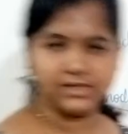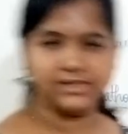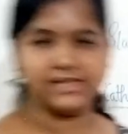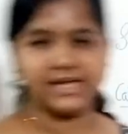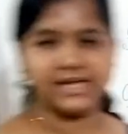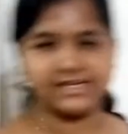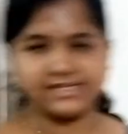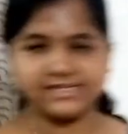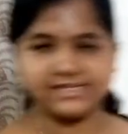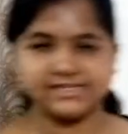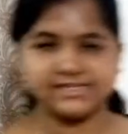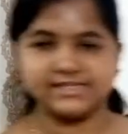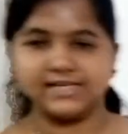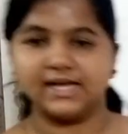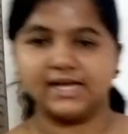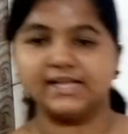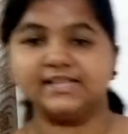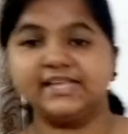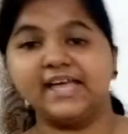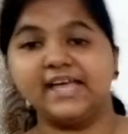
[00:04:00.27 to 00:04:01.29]
That is
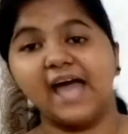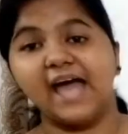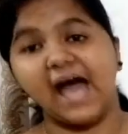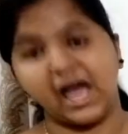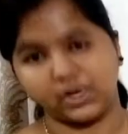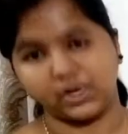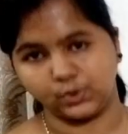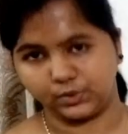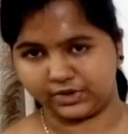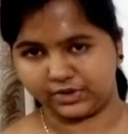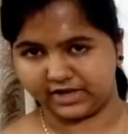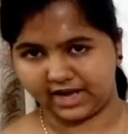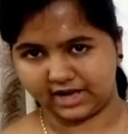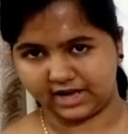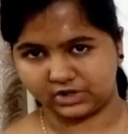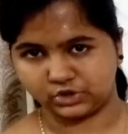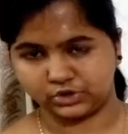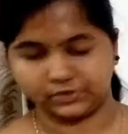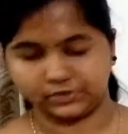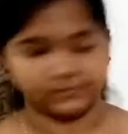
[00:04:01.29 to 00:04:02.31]
the anode
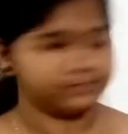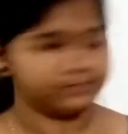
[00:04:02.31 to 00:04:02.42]
reaction.